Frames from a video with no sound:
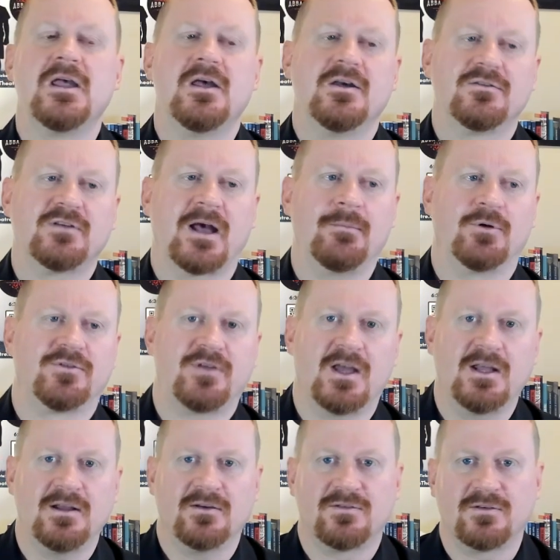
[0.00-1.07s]

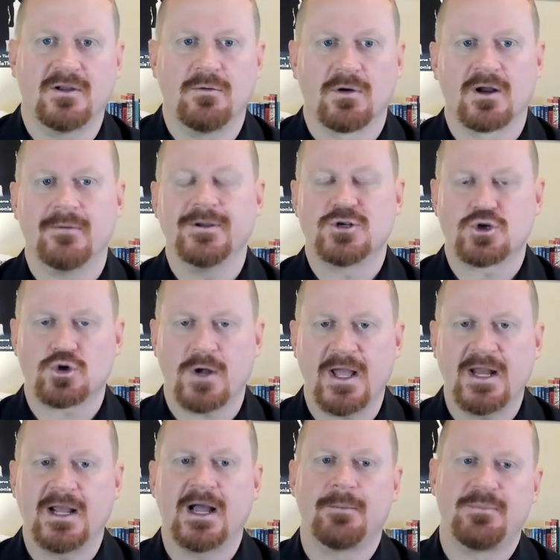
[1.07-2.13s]
Simultaneously, we're going to be
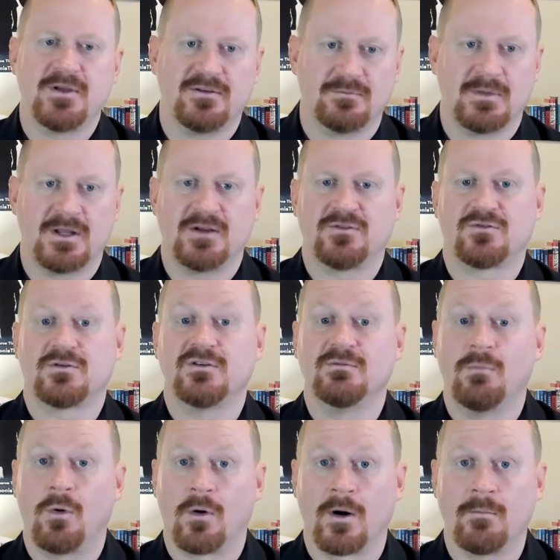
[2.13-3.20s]
training up these ministries
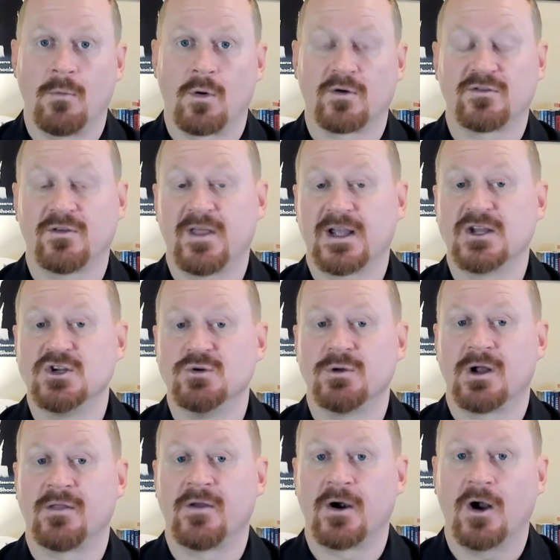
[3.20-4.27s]
more and more so they can do
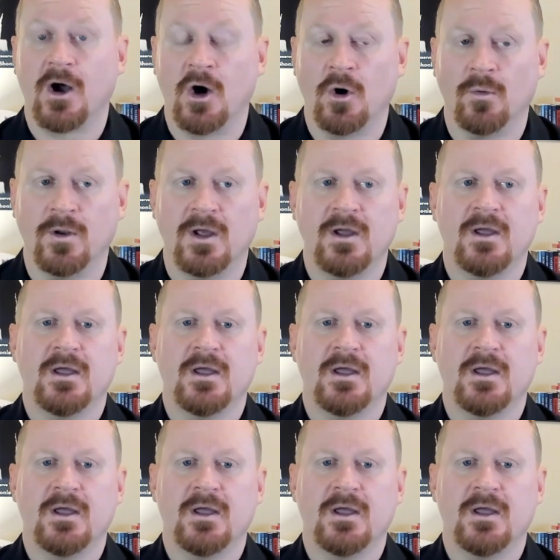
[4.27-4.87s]
it on their own